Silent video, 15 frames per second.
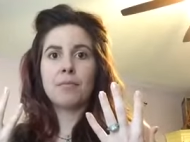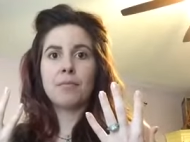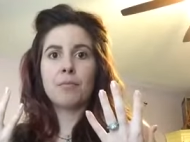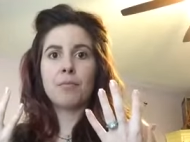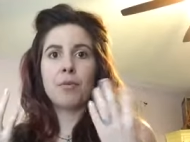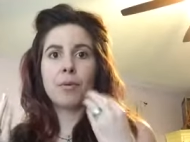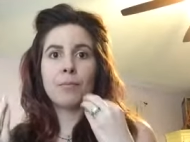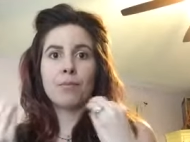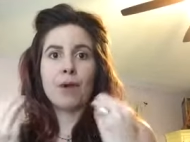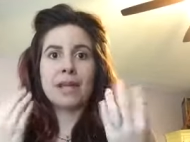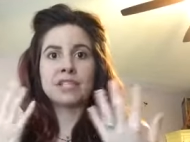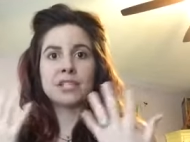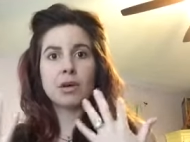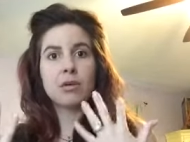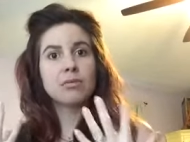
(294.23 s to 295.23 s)
more
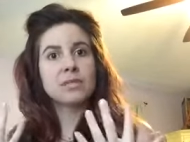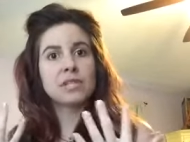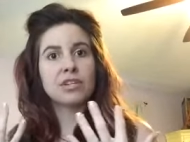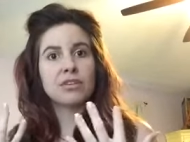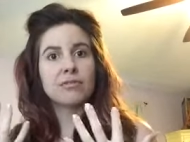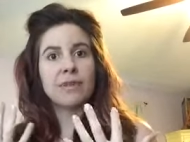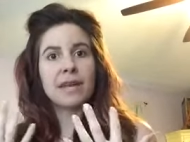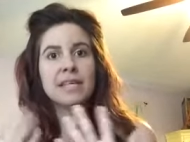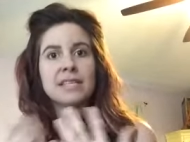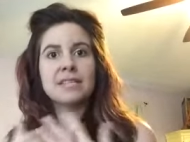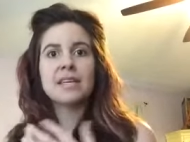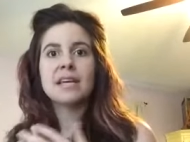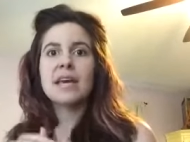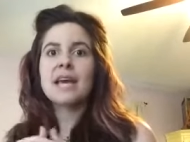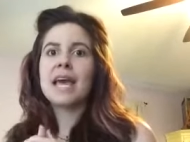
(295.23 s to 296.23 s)
bright tones in your
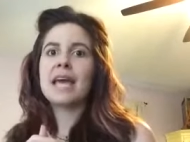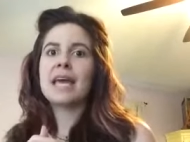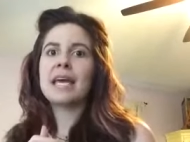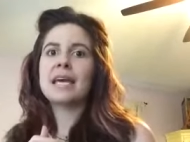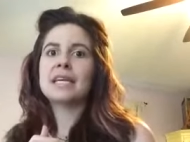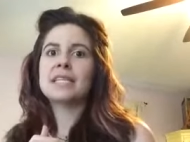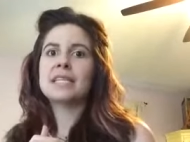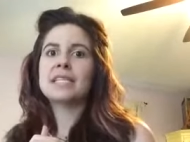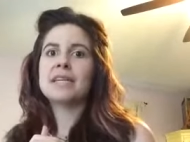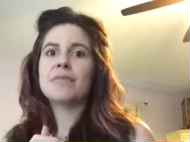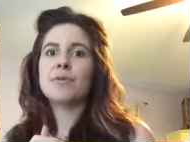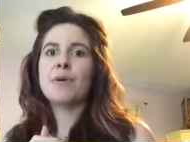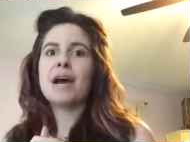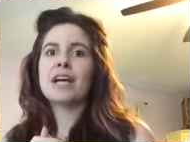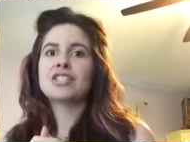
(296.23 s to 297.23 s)
face, And if
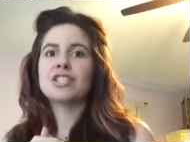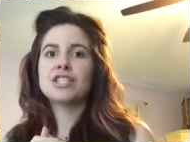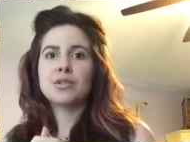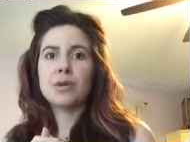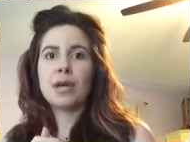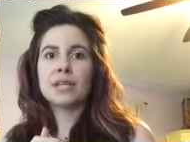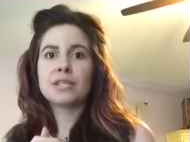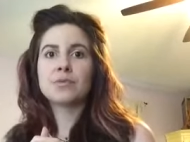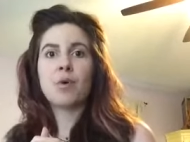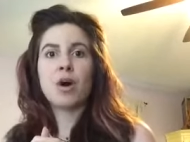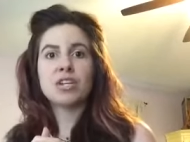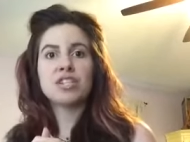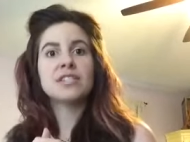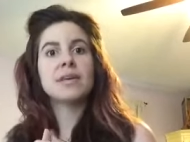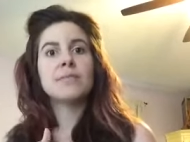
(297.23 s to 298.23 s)
you actually do like
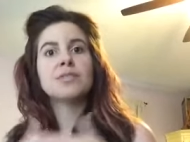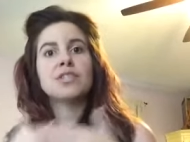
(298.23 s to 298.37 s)
swatches up